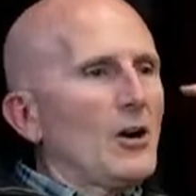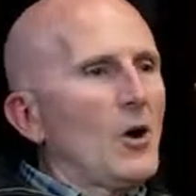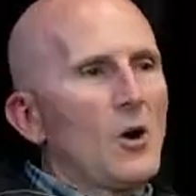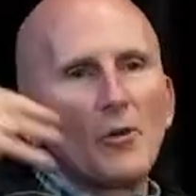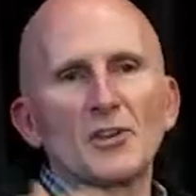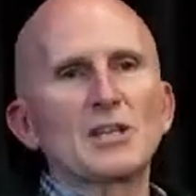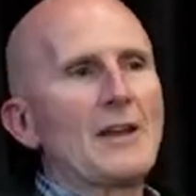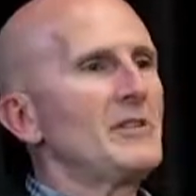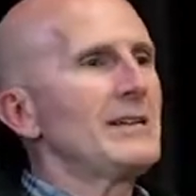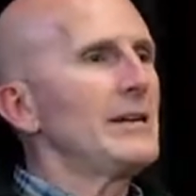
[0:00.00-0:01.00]
all the
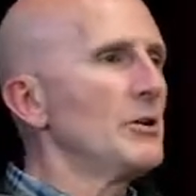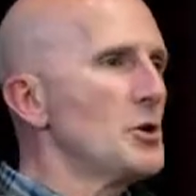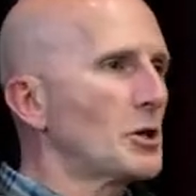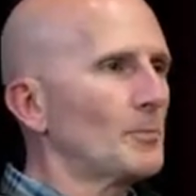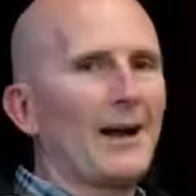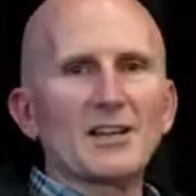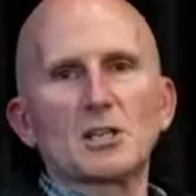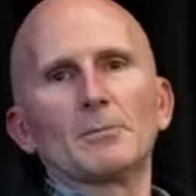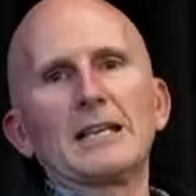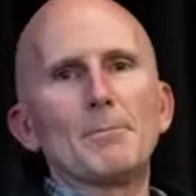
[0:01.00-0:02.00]
safety gear you could
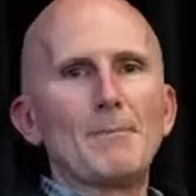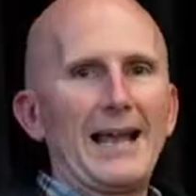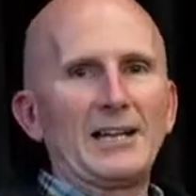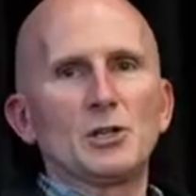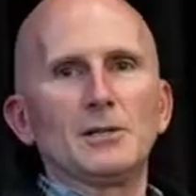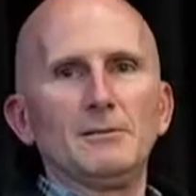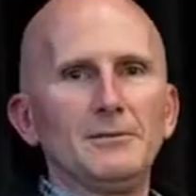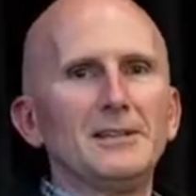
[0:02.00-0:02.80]
possibly imagine.